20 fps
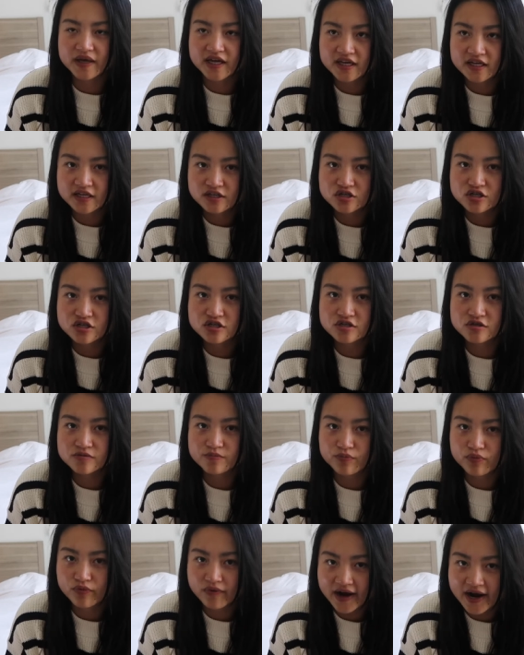beigeish
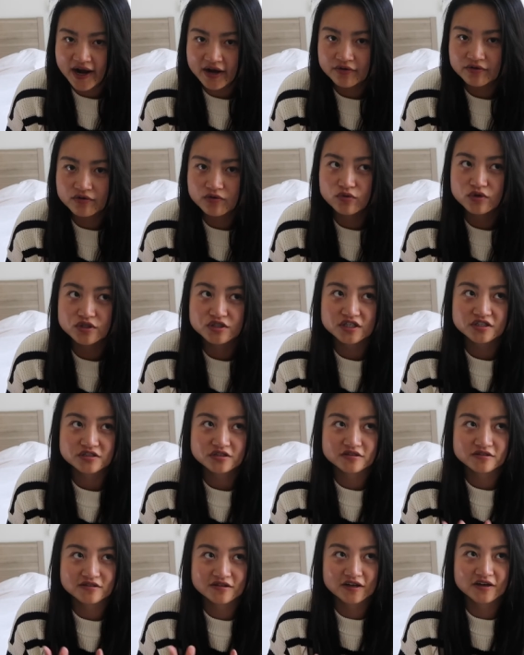brown, which I
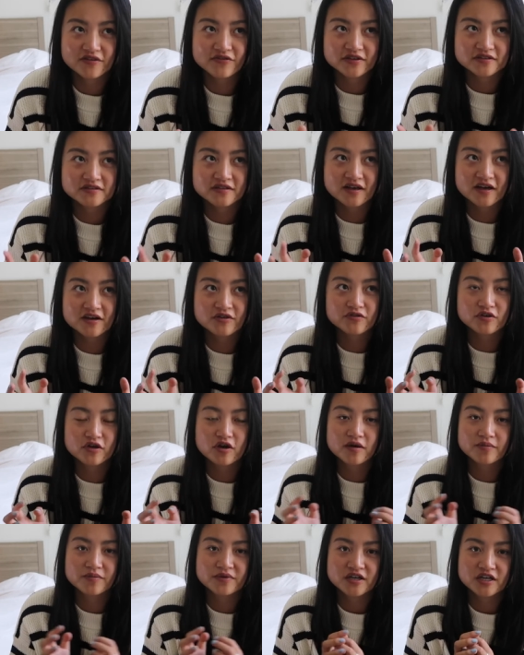just love. It's kind of the
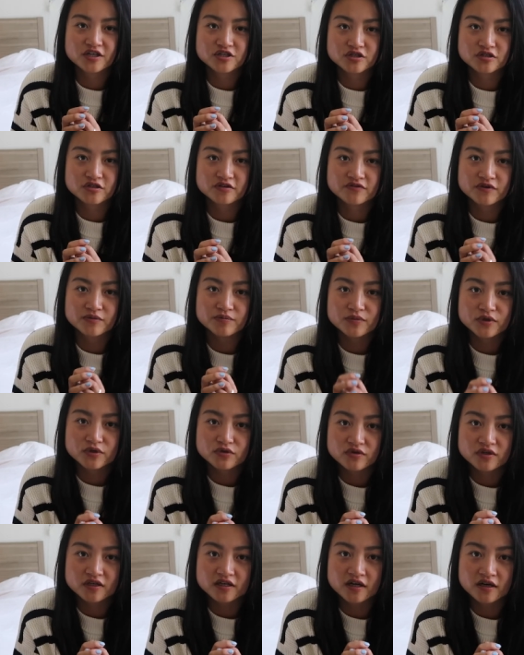combination of a
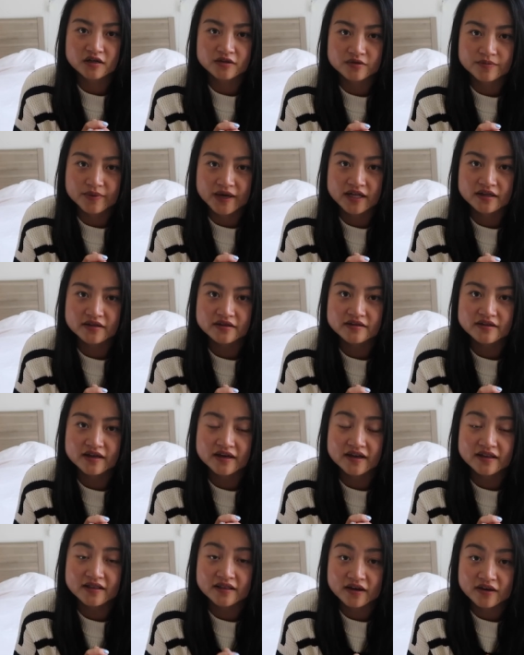muted color palette that
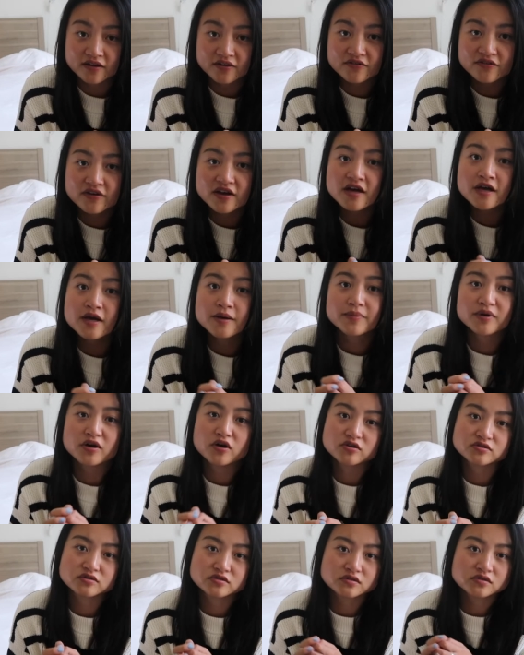I love, but
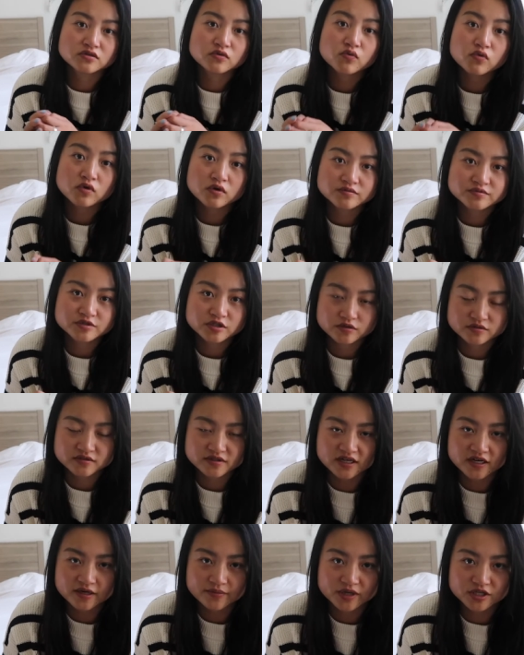also the warm tones
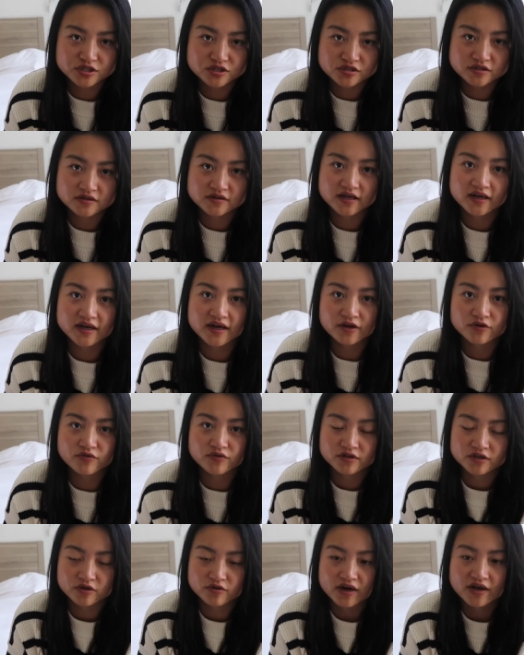that I mentioned that I
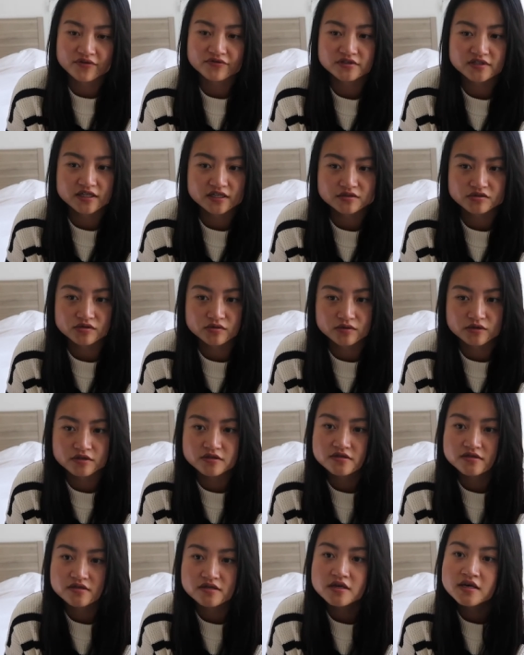really gravitate
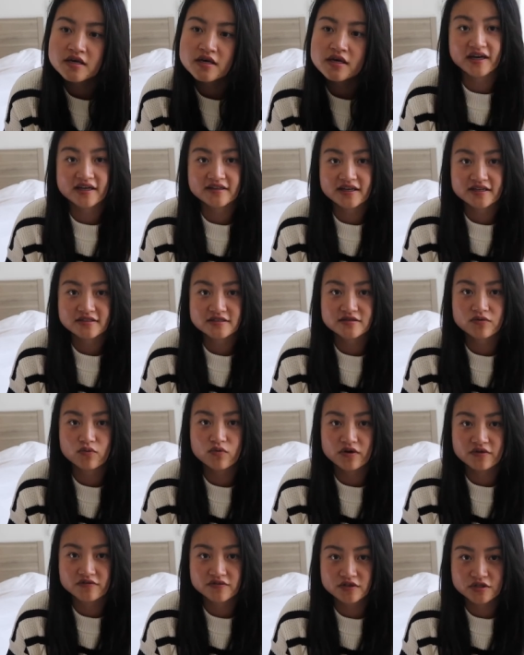towards. Yeah, that's
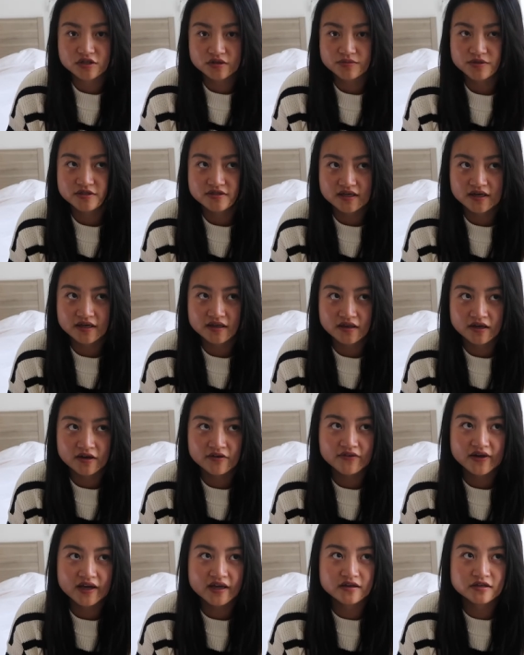one of the jumpers that I
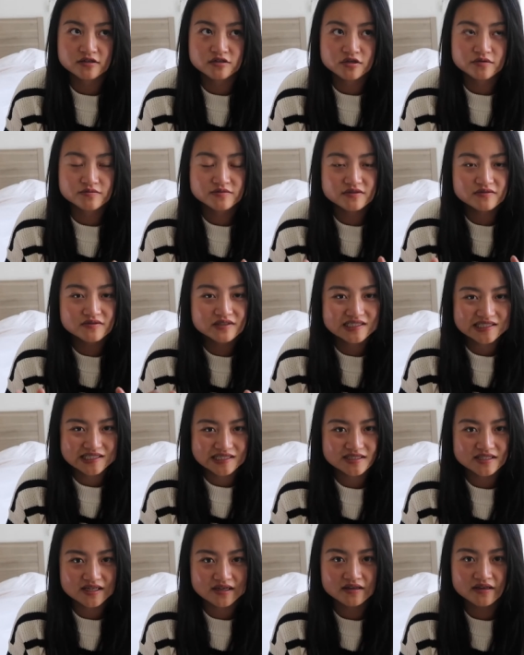love. And in terms of the
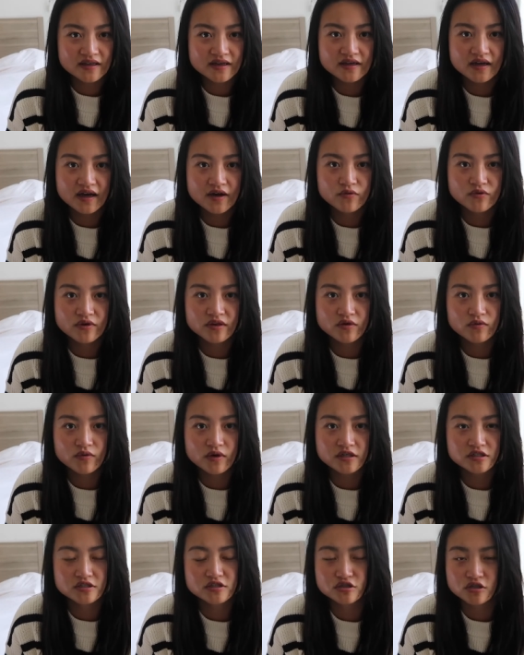detailing, I really
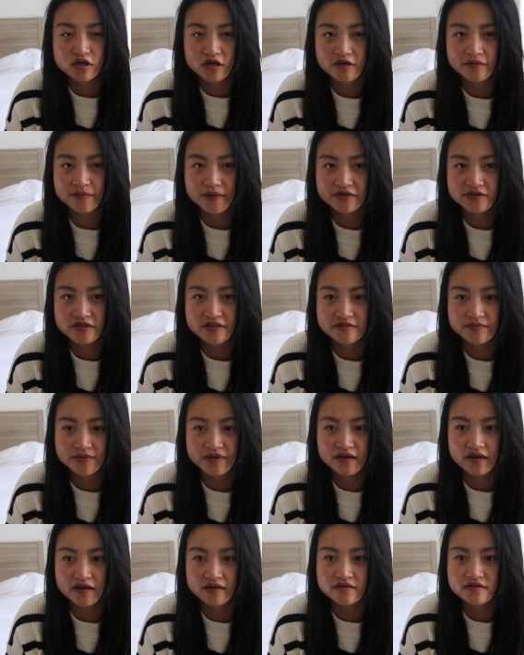wanted to talk about this
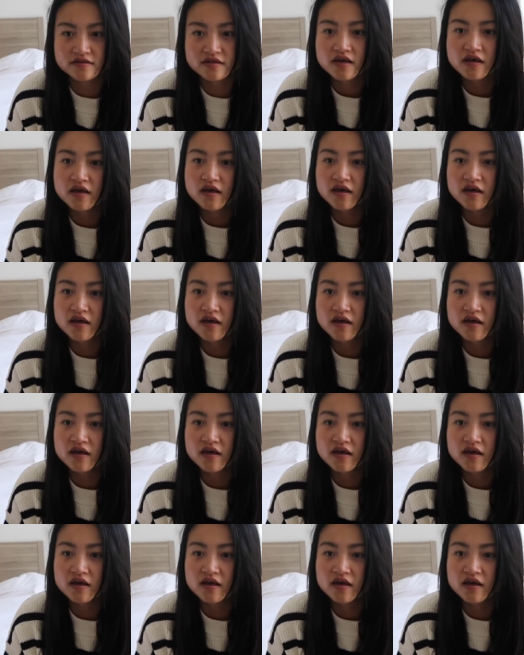because